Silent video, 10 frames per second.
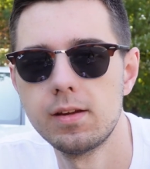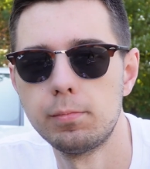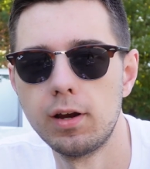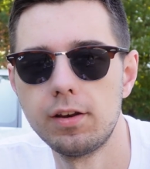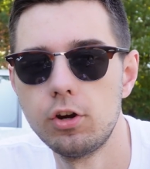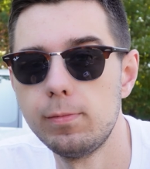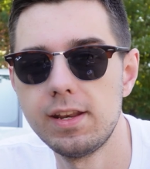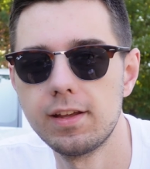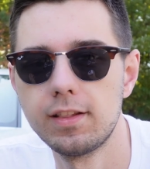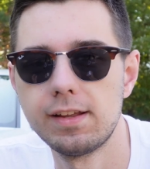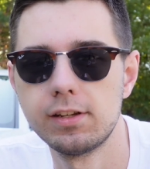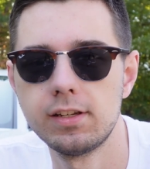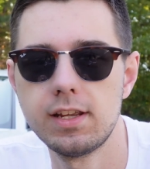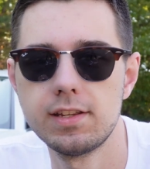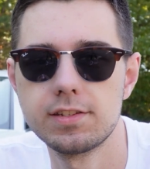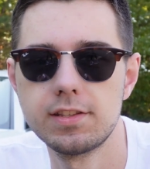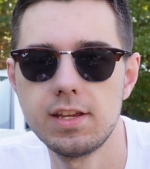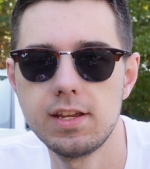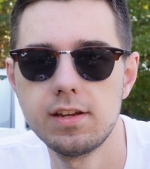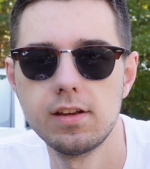but OBDeleven is
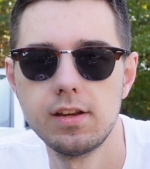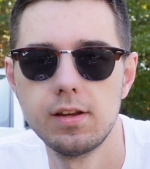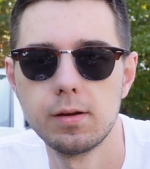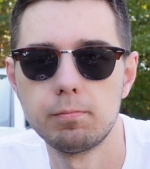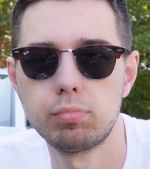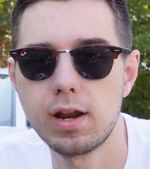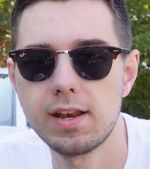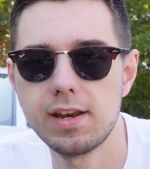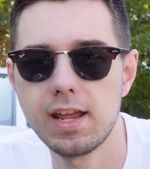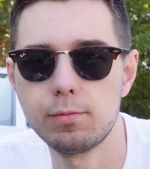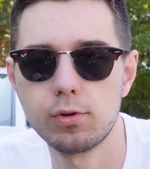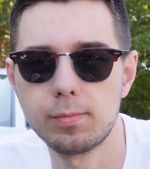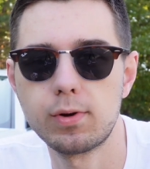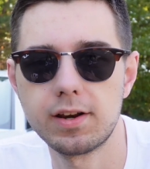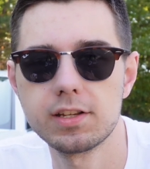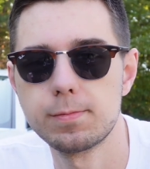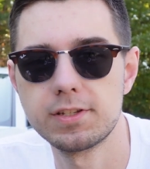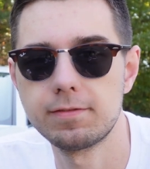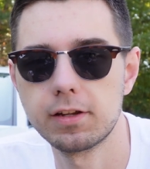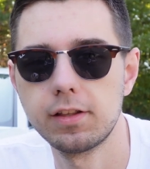the brand name or the product
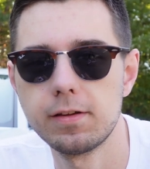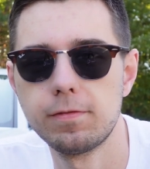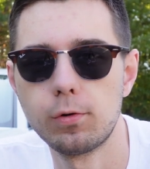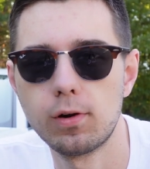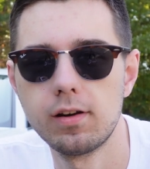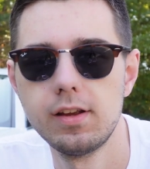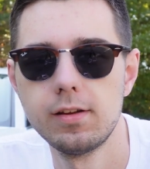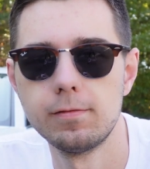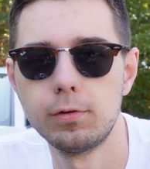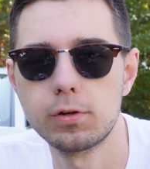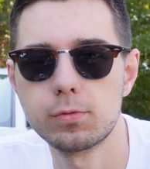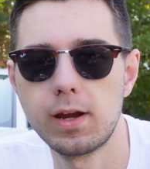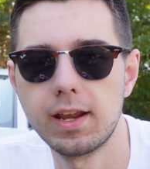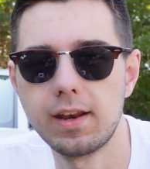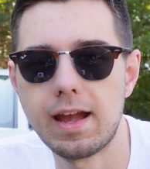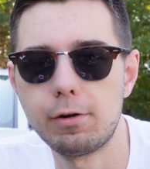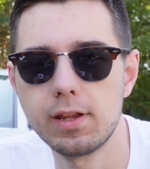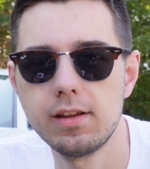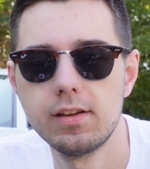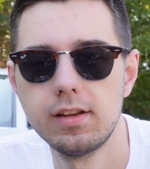specifically for Volkswagen,
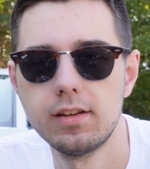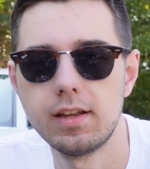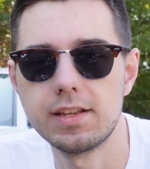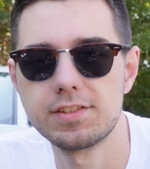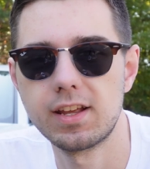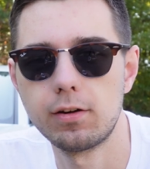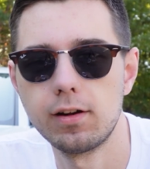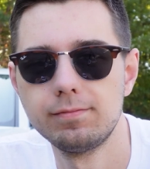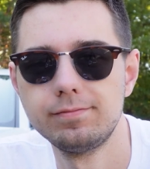Audi, etc.